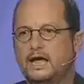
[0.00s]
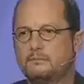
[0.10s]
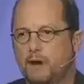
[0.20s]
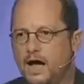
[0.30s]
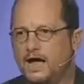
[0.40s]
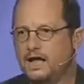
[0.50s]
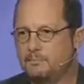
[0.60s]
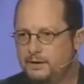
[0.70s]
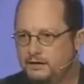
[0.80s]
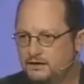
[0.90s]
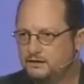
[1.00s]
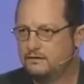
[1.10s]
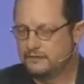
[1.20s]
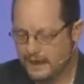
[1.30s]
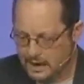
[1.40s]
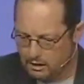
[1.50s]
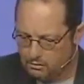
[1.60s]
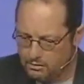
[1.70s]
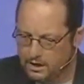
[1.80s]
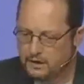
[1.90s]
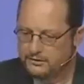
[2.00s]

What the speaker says: In my opinion now,